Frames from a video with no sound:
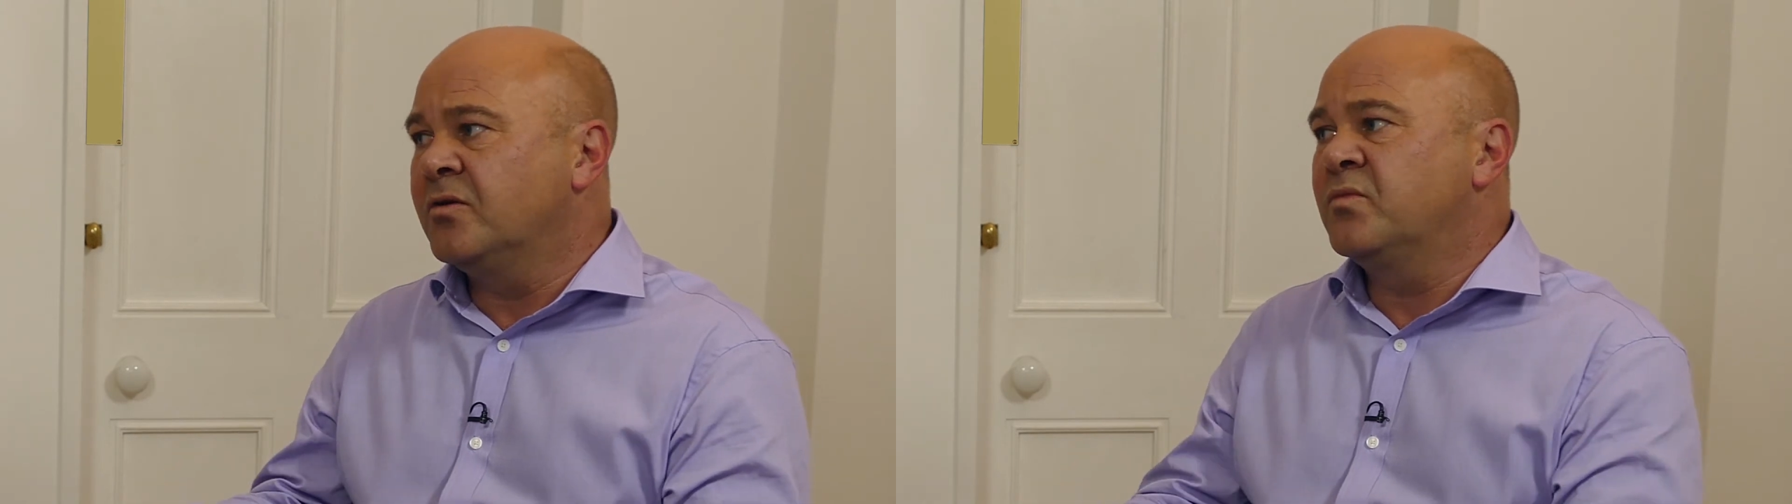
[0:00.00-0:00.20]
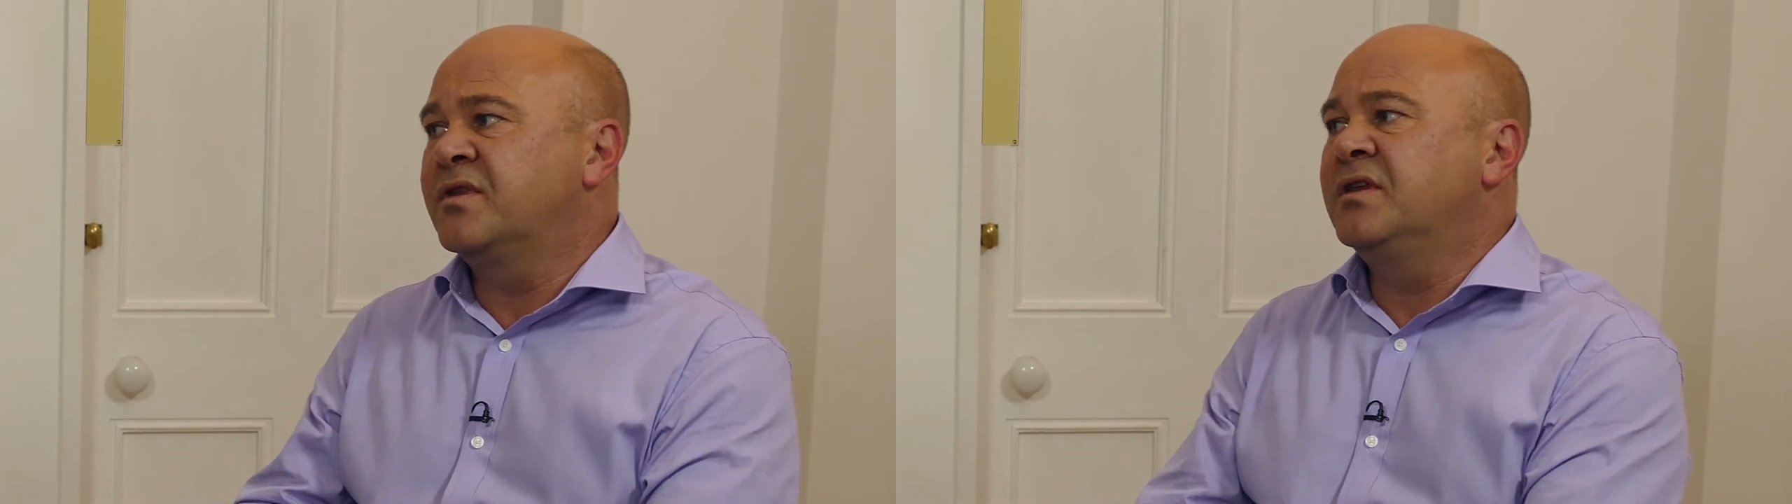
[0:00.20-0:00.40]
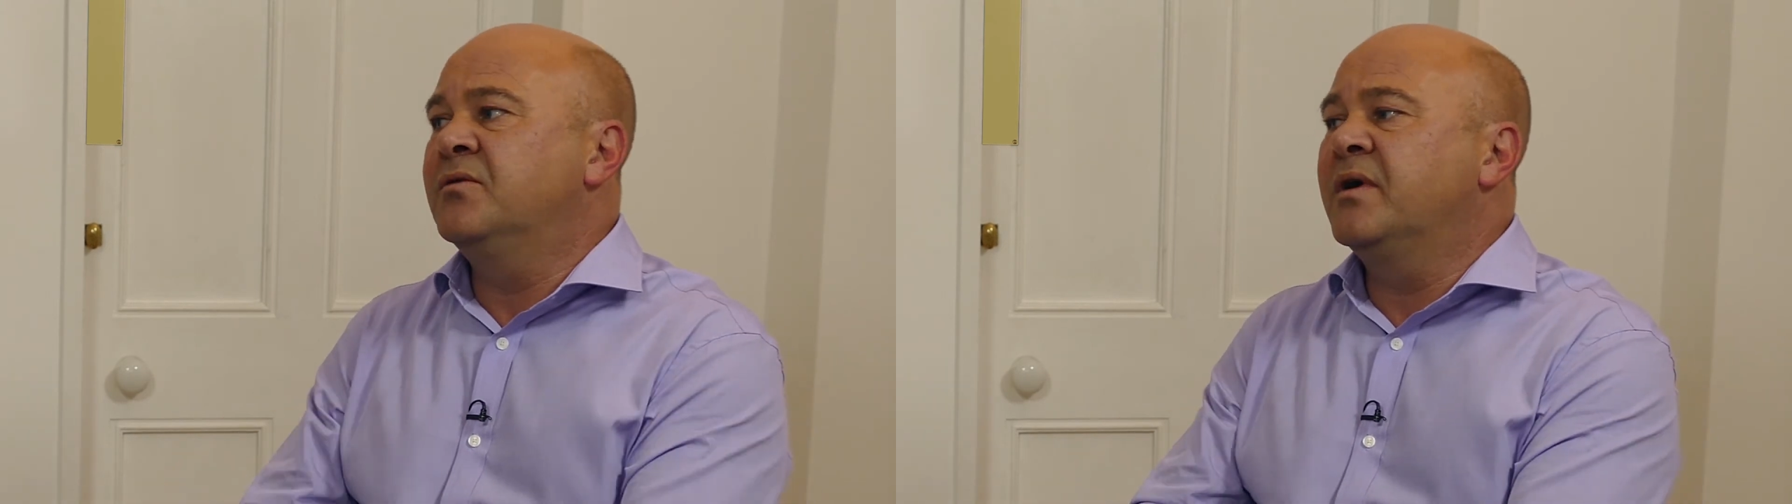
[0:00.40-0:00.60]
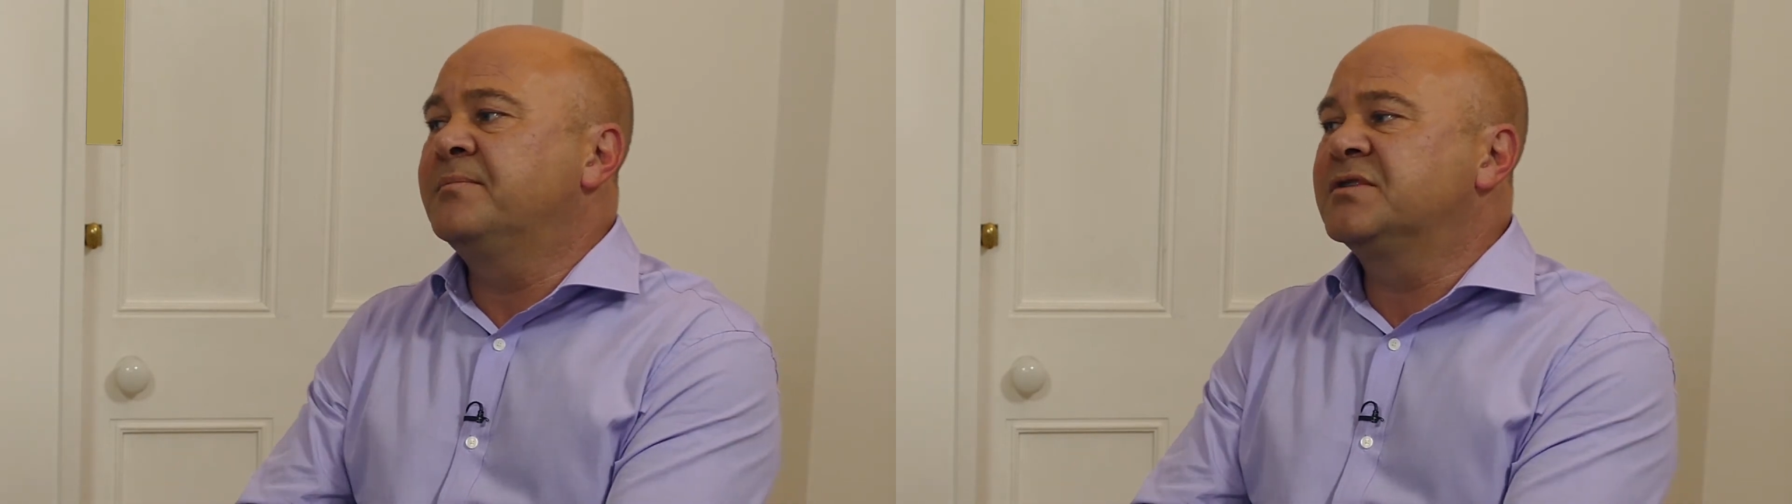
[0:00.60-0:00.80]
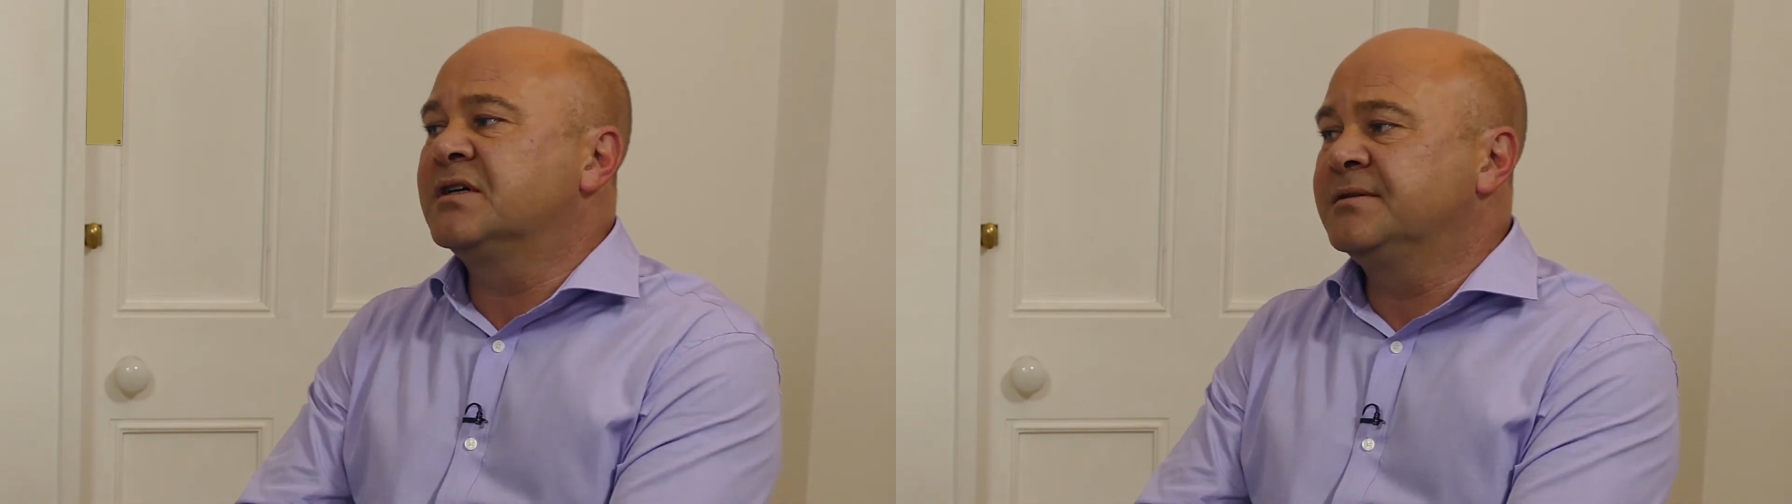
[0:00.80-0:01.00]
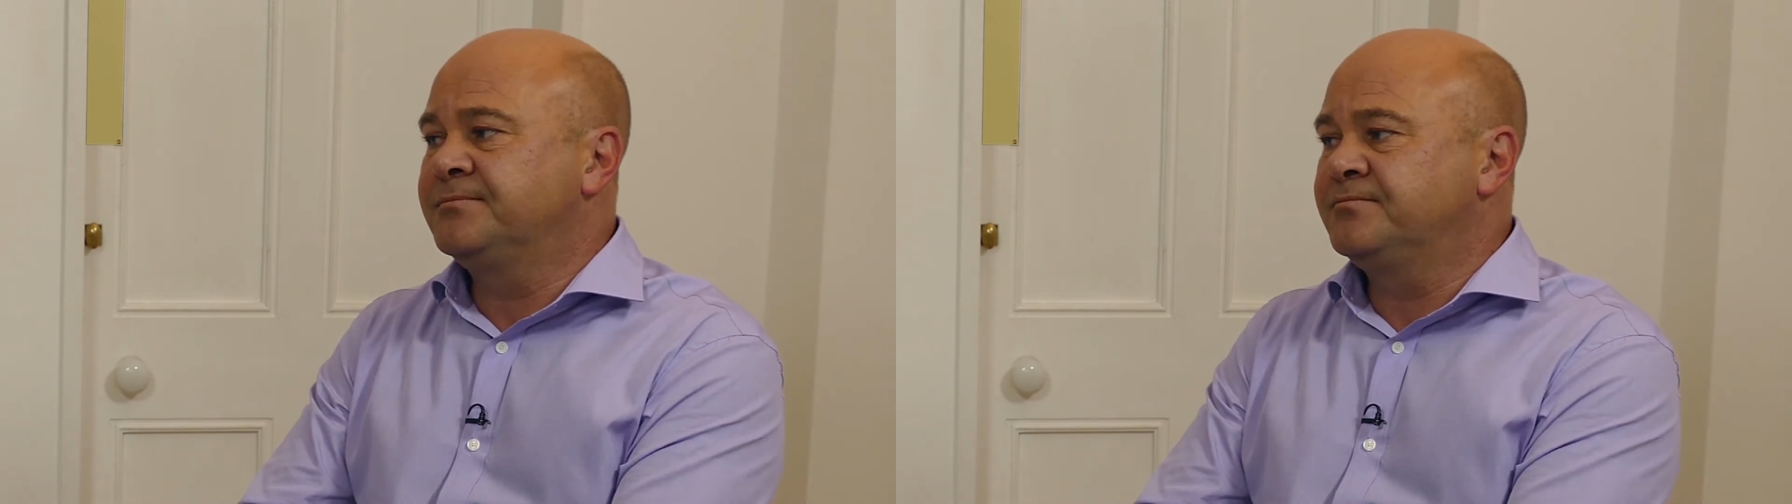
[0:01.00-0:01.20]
on within the website.